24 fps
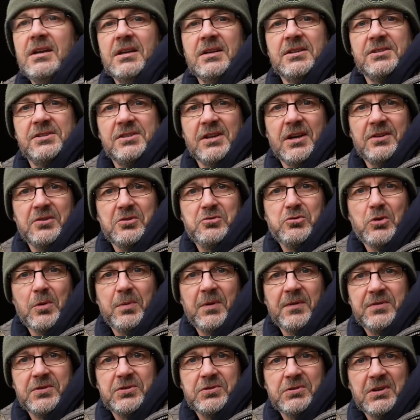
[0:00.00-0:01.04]
starting to drop
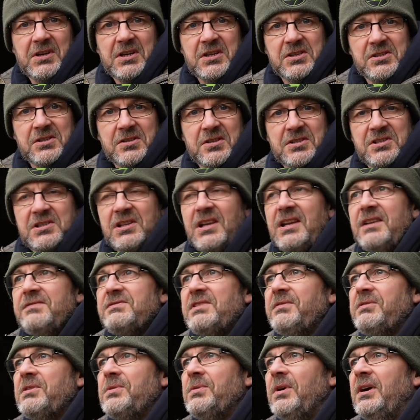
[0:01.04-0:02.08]
off the trees, so there's leaves
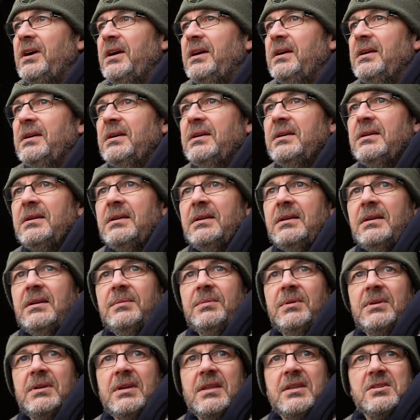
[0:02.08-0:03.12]
everywhere.
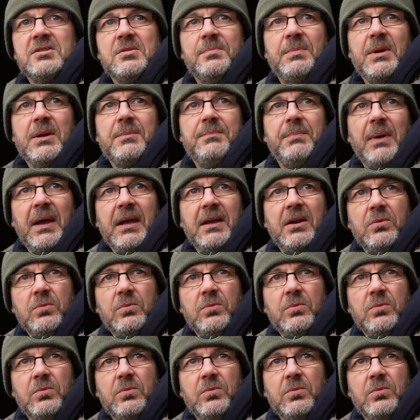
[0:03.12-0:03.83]
But yeah, there's a big bank